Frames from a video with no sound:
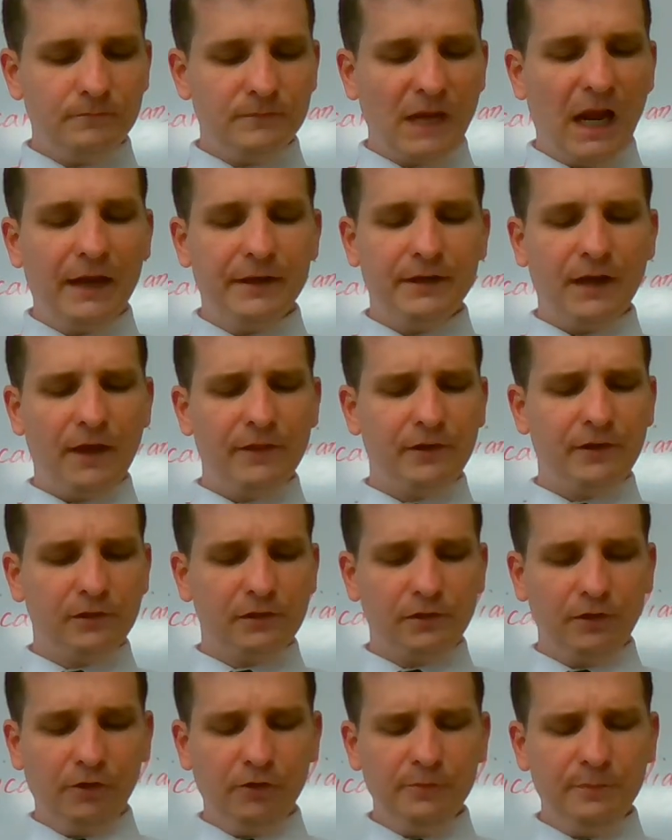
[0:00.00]
Another
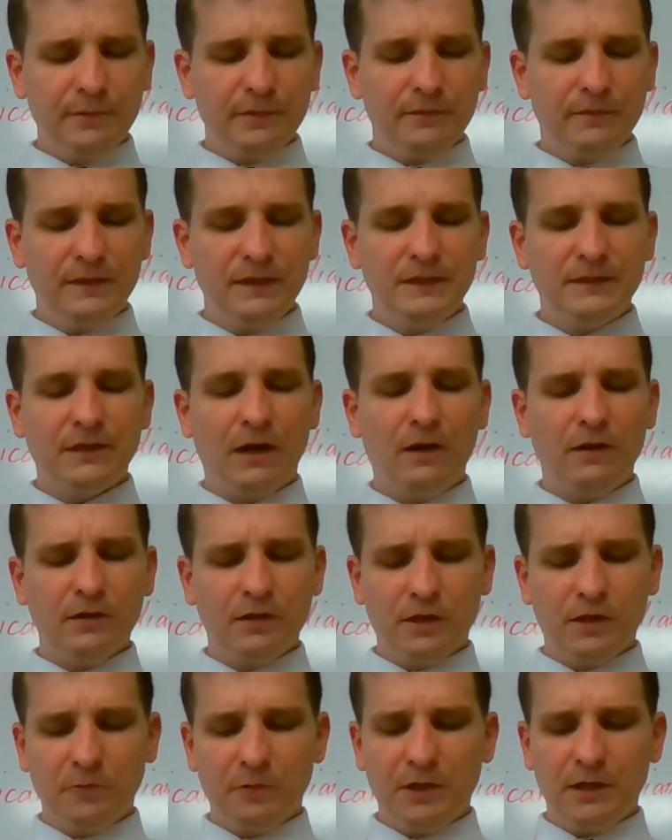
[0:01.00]
group, the
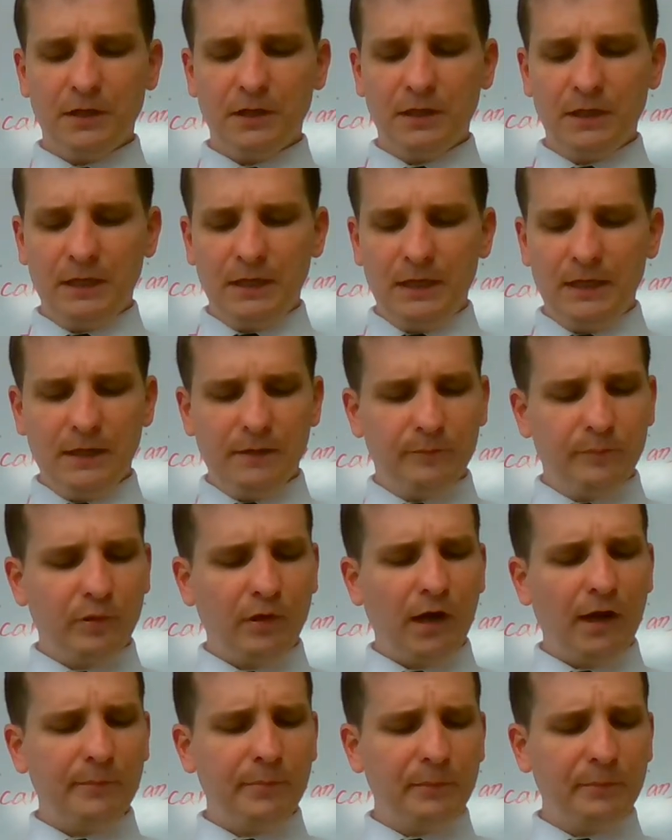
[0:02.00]
Ponkawa,
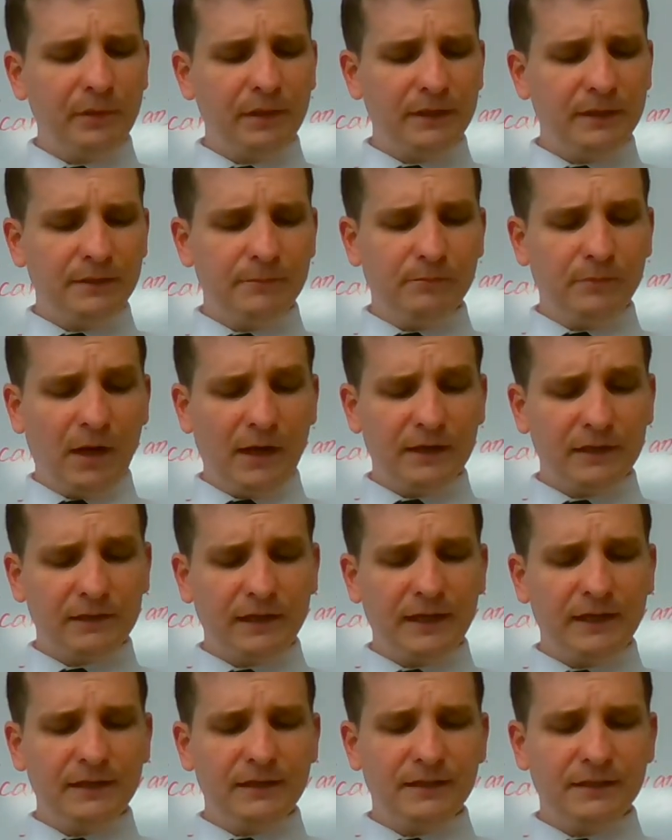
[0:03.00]
probably
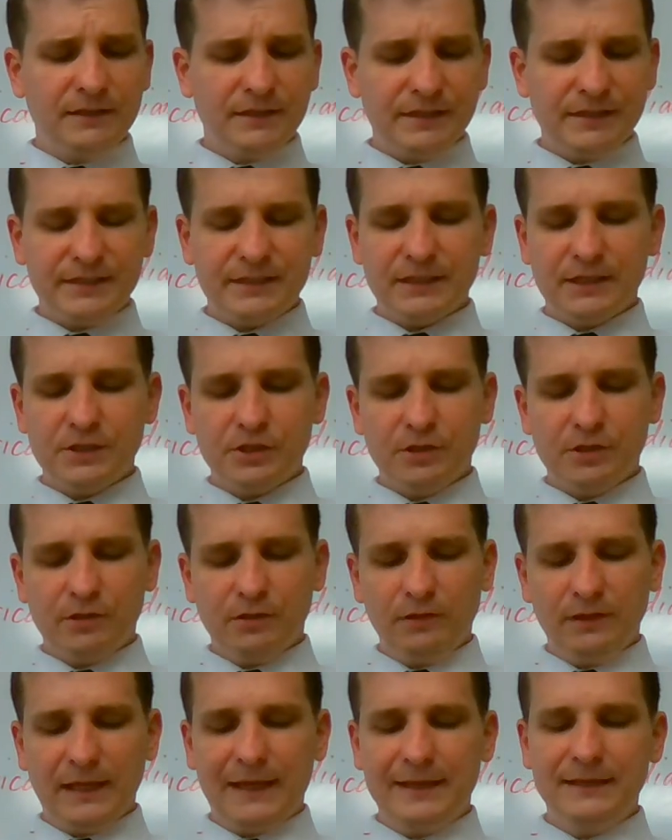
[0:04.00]
migrated to
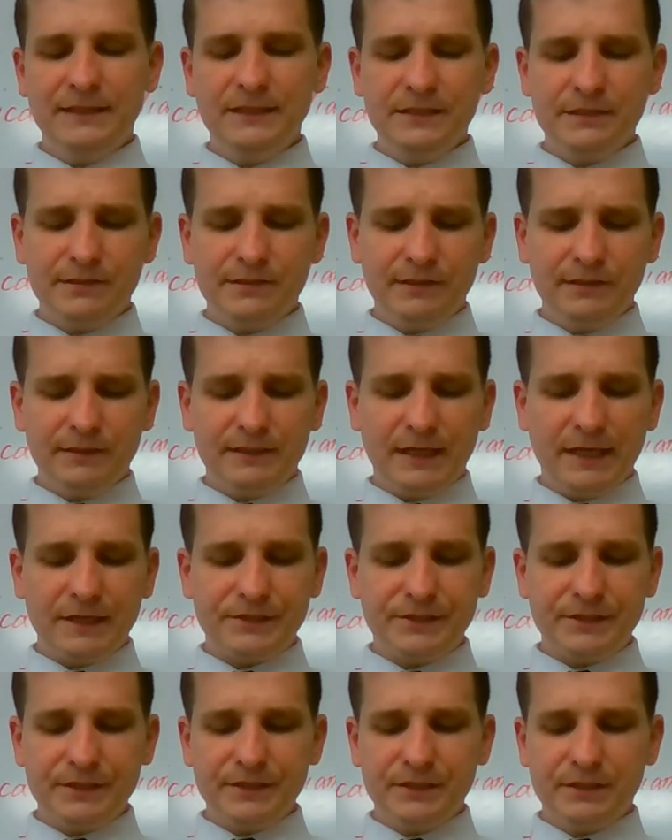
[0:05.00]
central and eastern
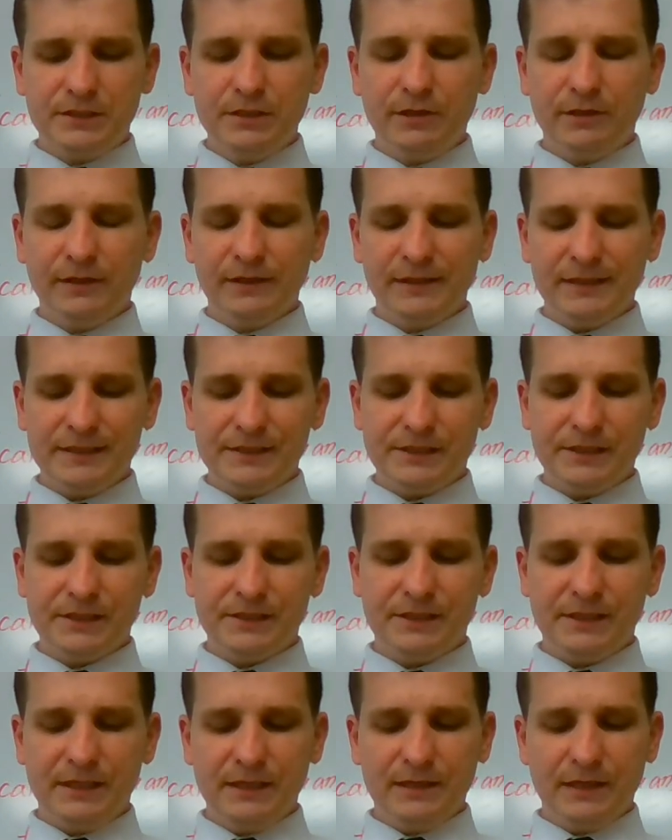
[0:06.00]
Texas during the
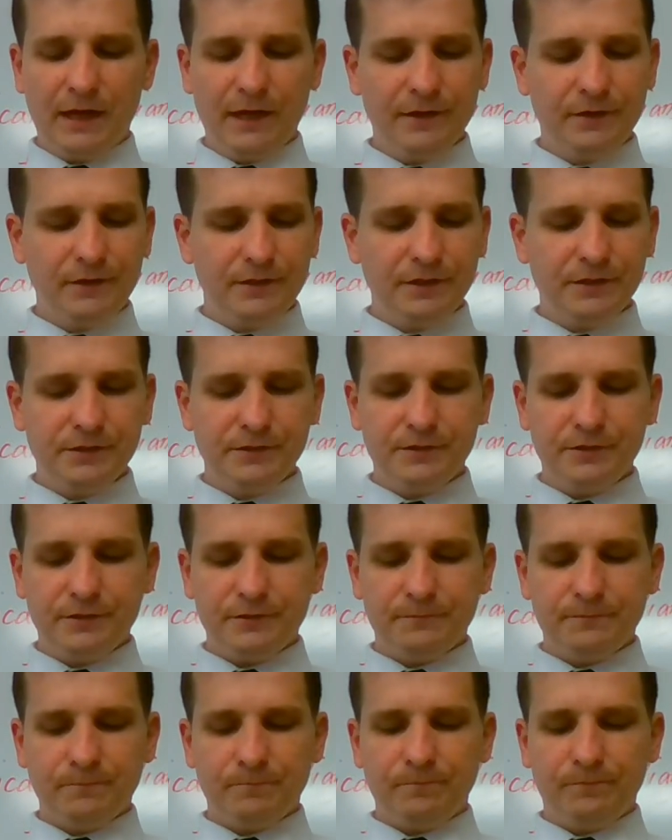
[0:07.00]
1600s.
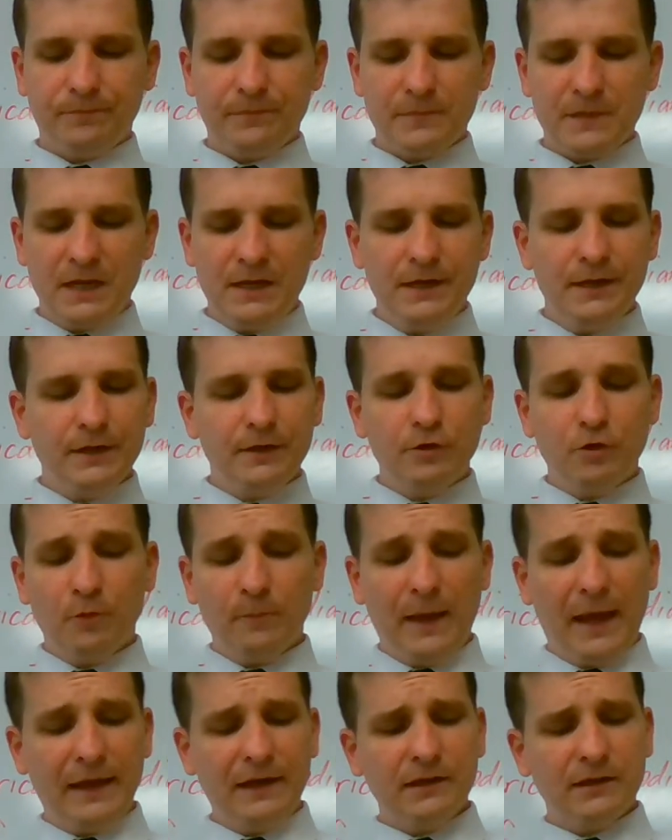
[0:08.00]

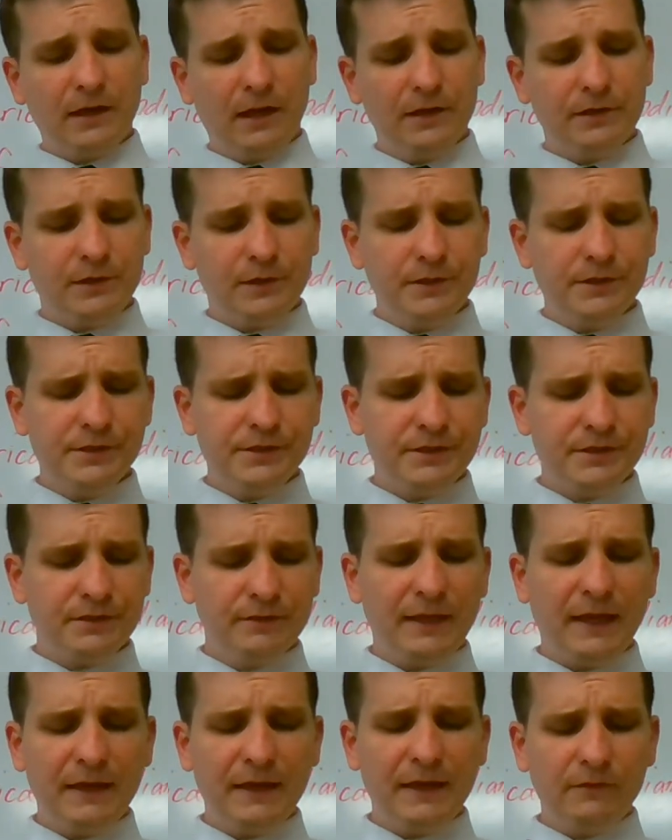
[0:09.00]
Nomadic hunters,
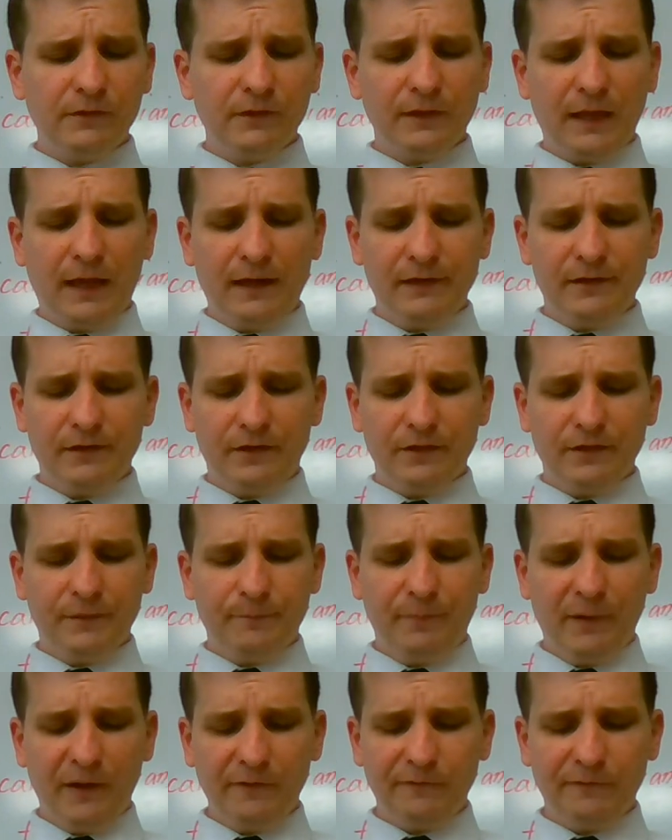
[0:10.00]
they relied on the
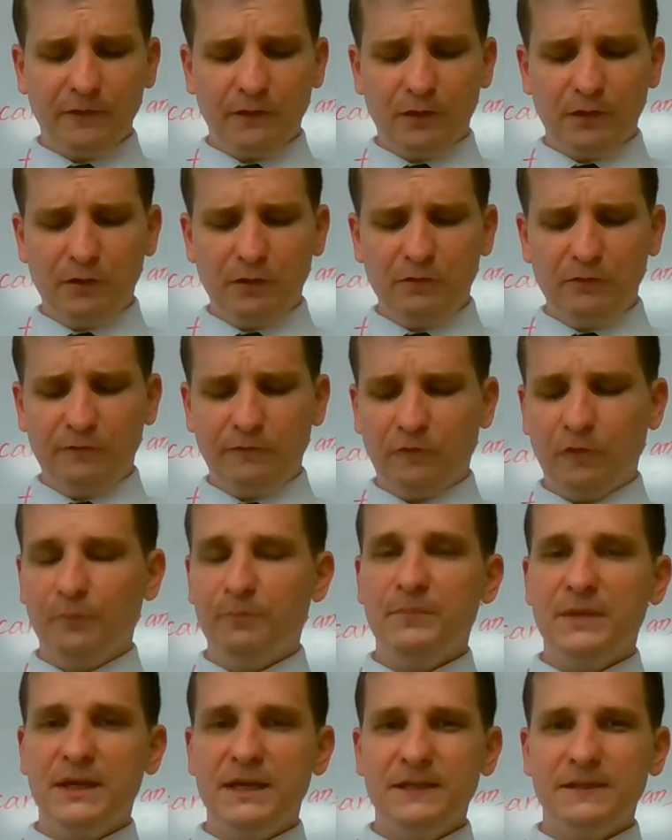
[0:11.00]
buffalo for
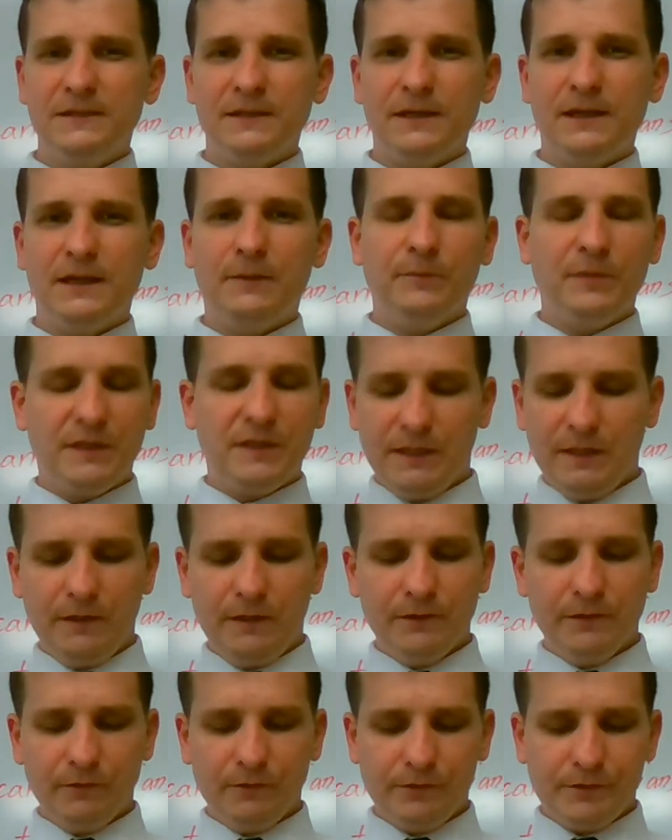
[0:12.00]
meat and
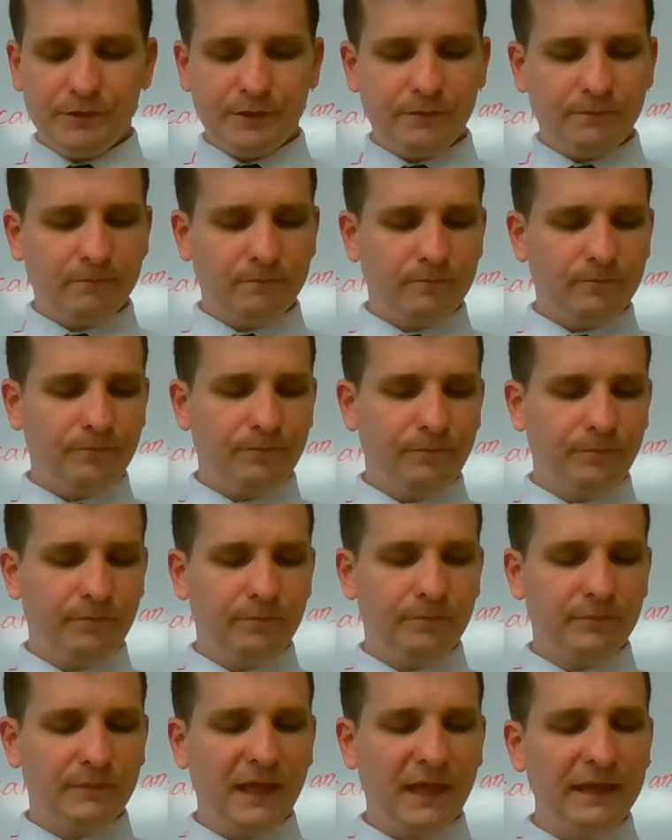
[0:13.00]
materials.
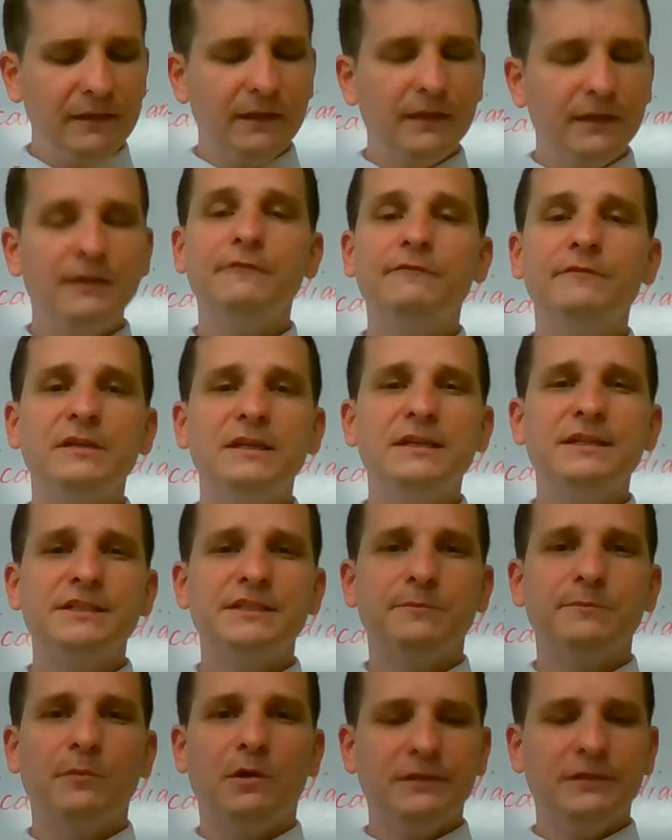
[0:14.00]
They lived in
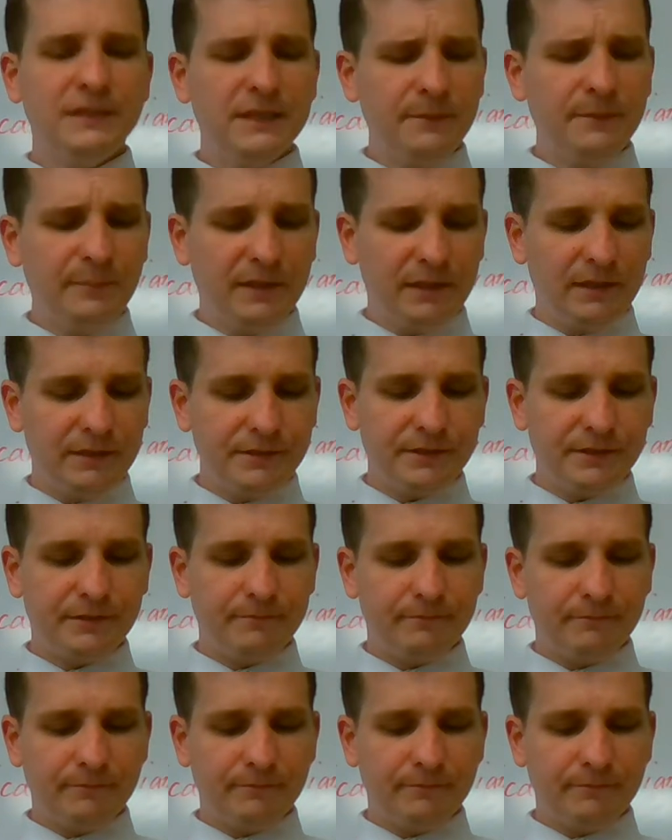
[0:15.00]
small teepees.